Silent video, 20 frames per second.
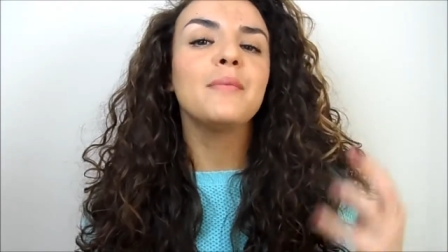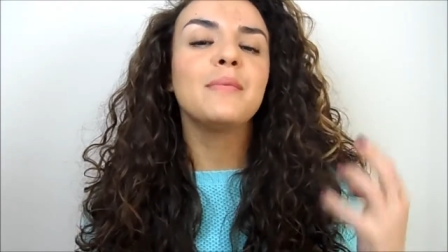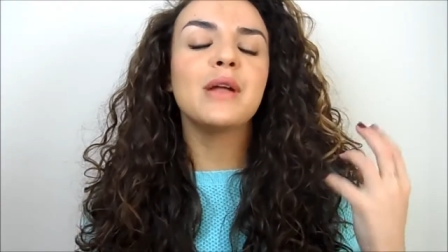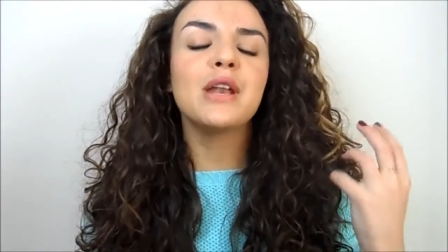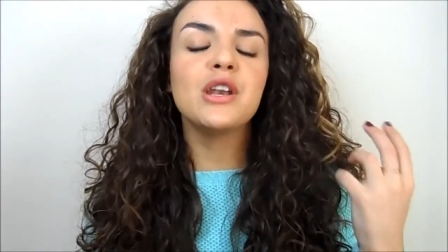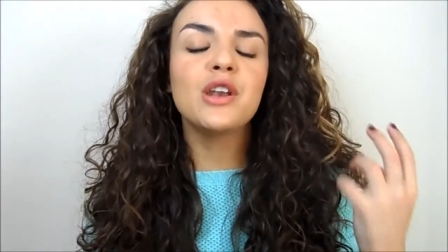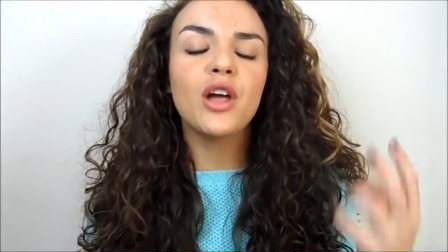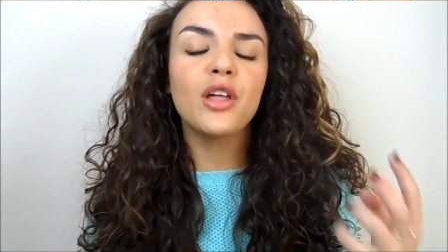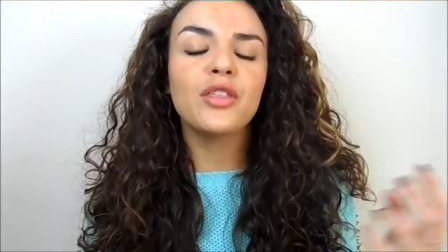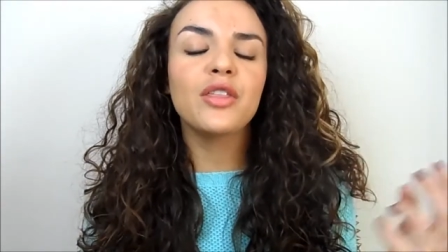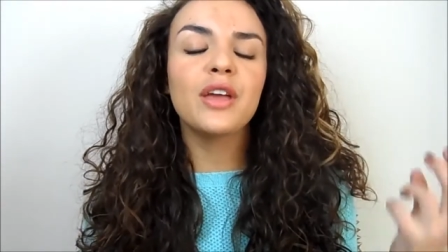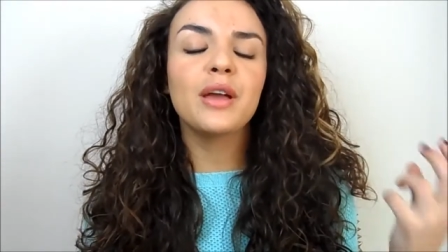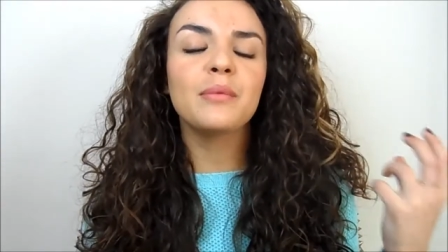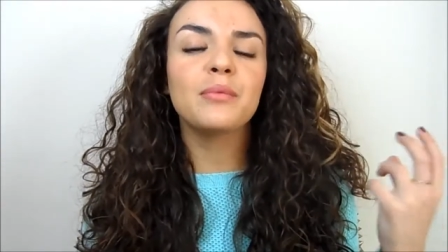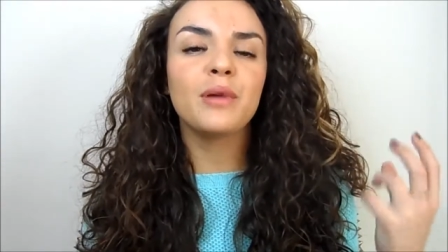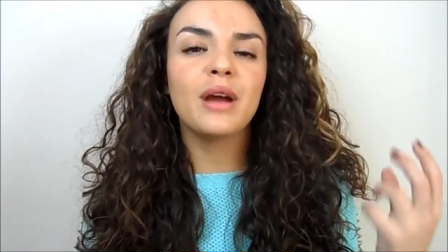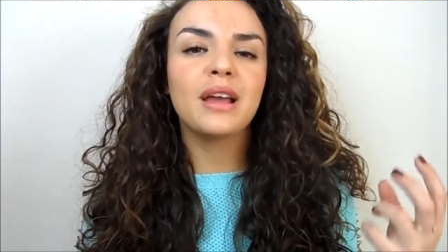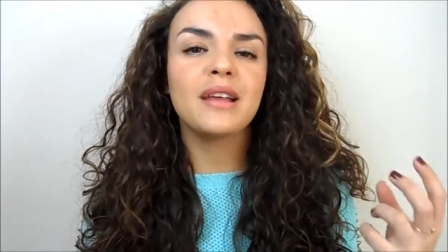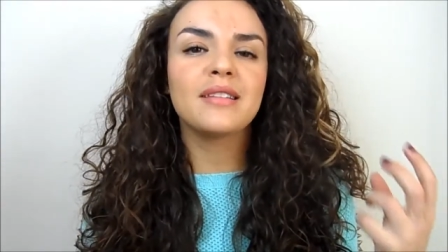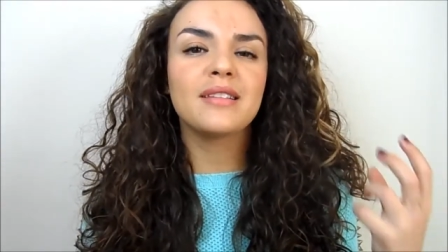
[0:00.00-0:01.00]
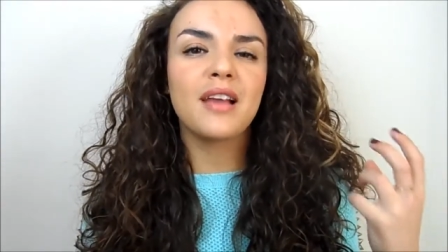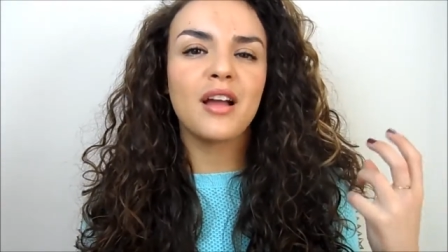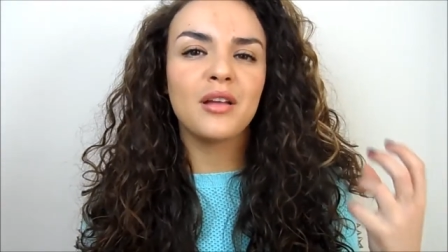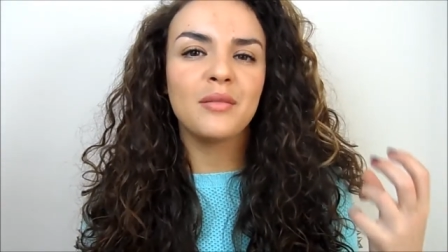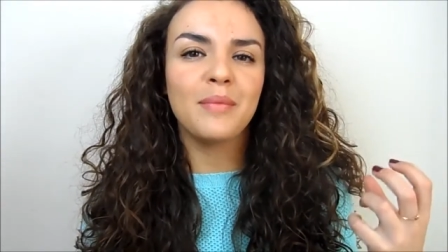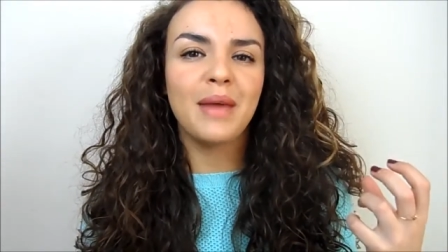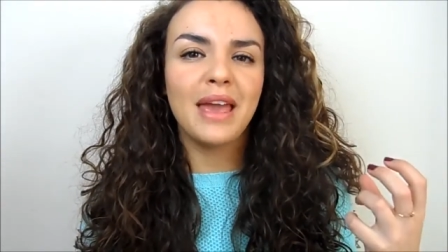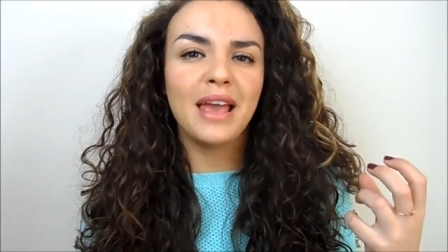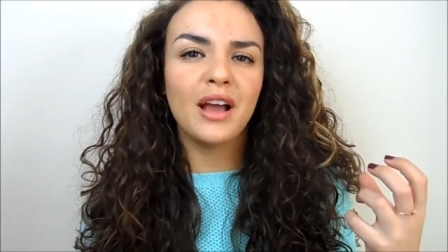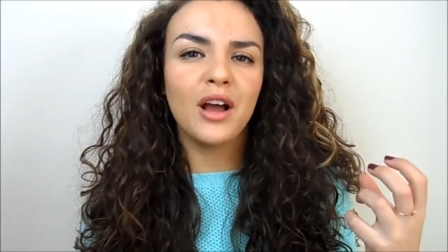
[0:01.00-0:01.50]
But nothing breaks
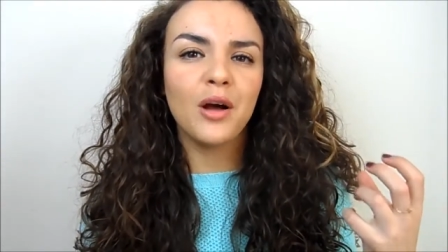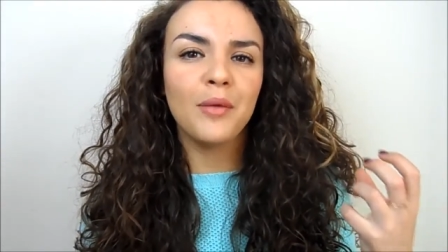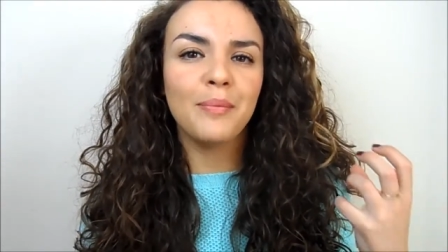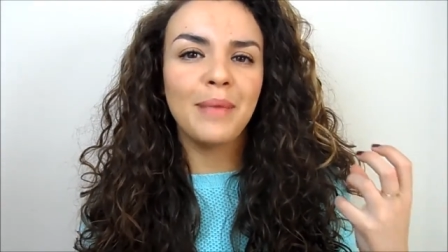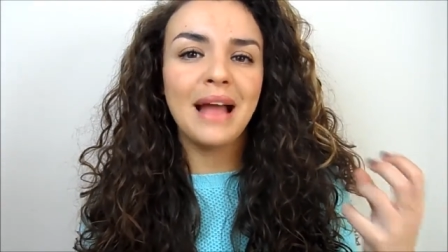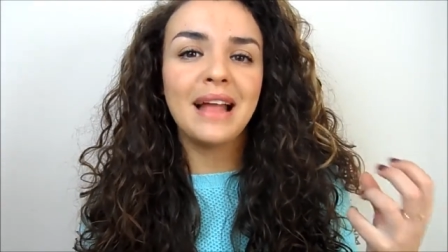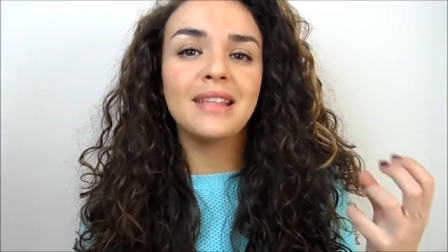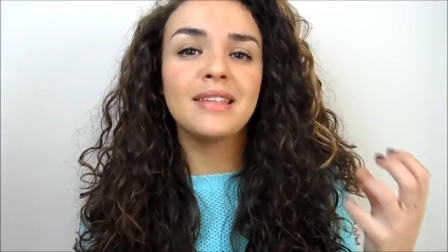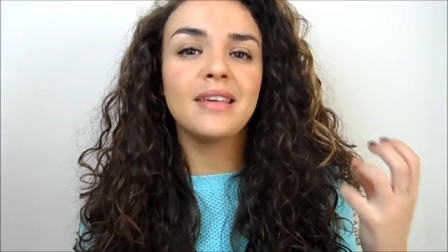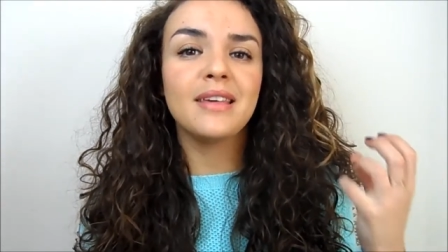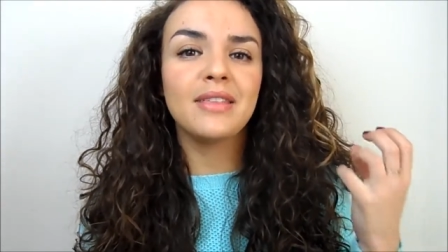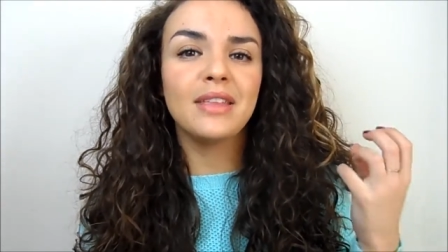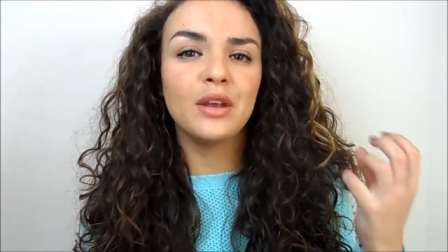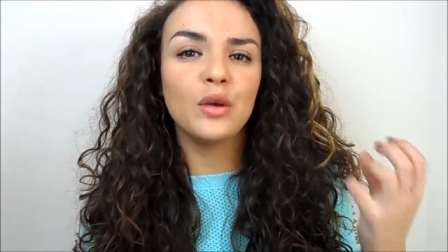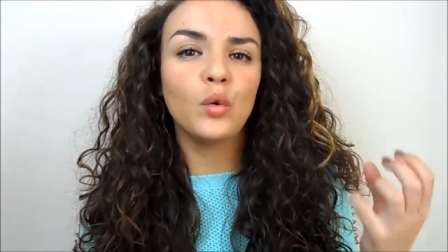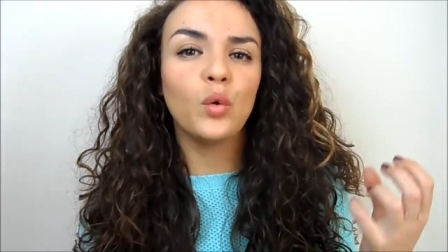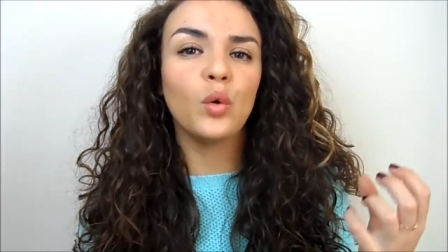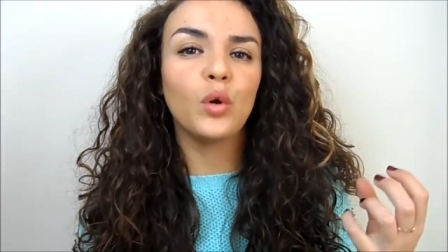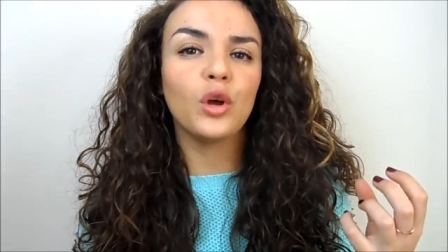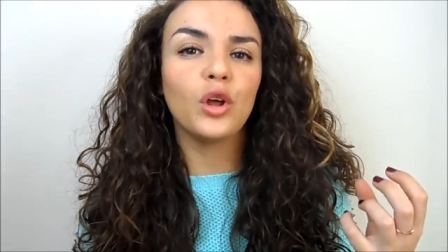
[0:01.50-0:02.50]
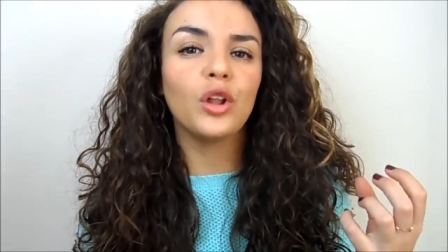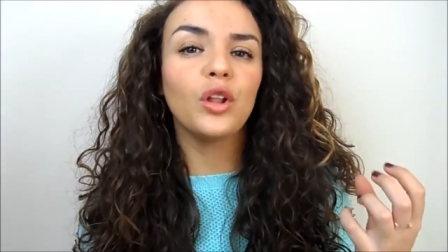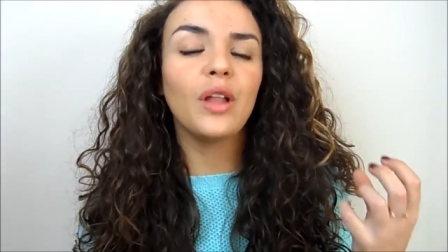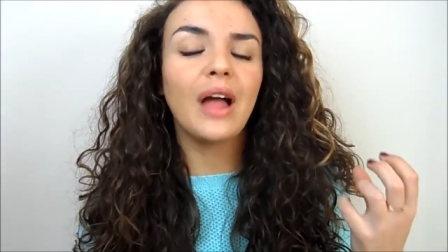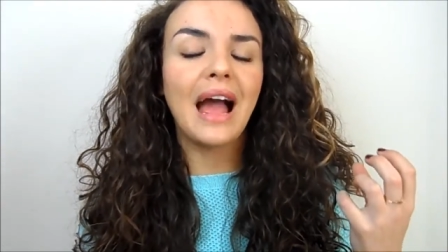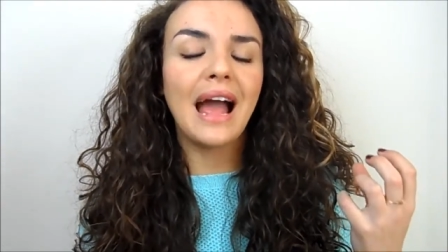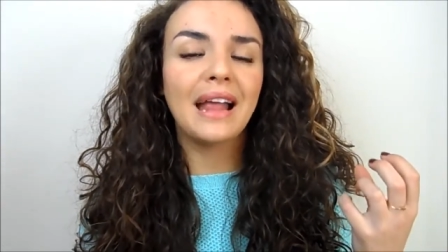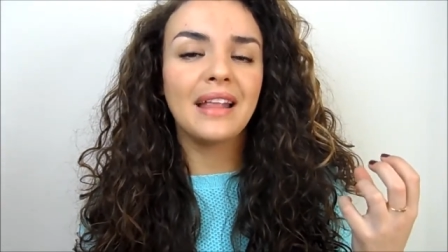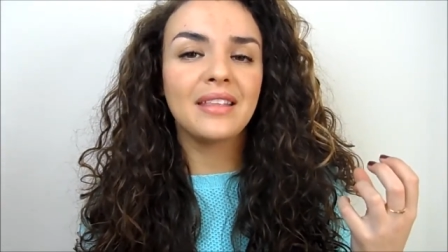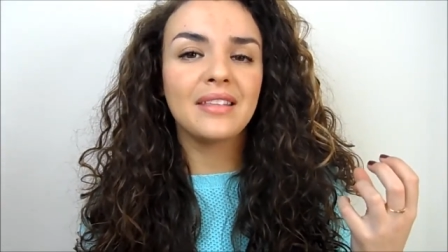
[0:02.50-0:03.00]
down makeup better than
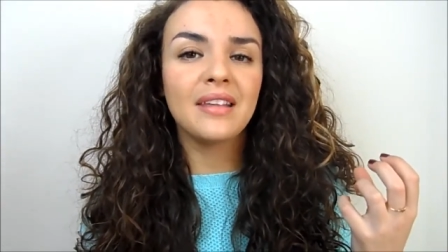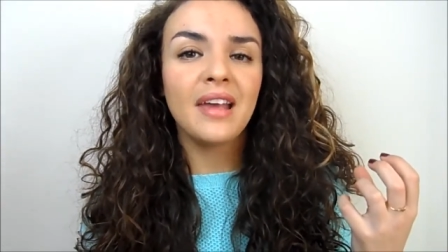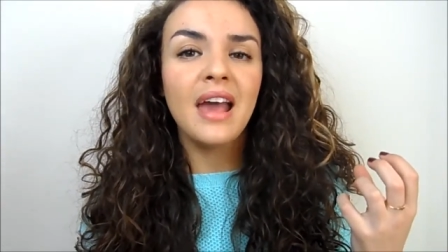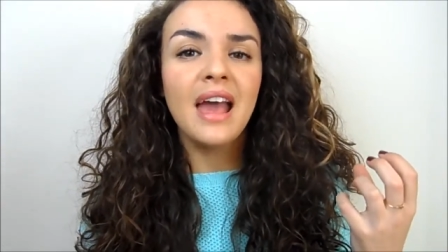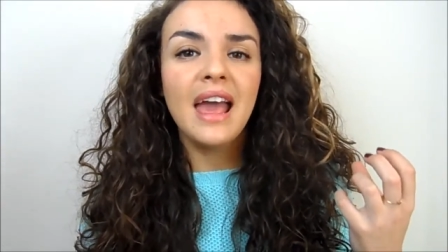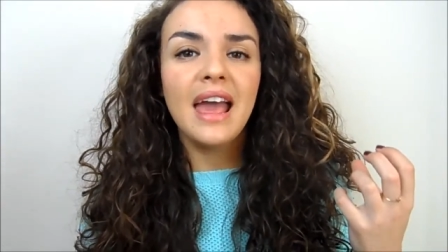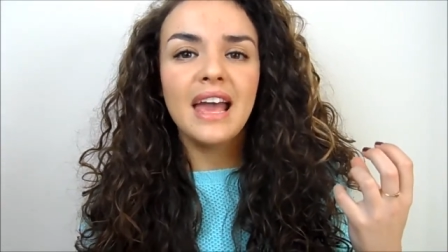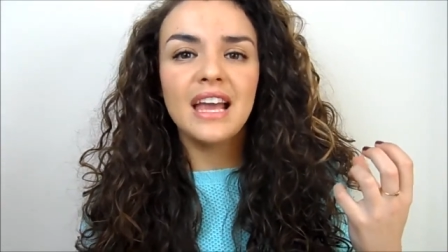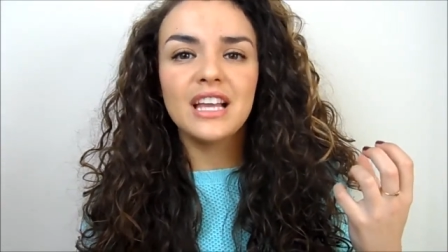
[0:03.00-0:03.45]
oil, and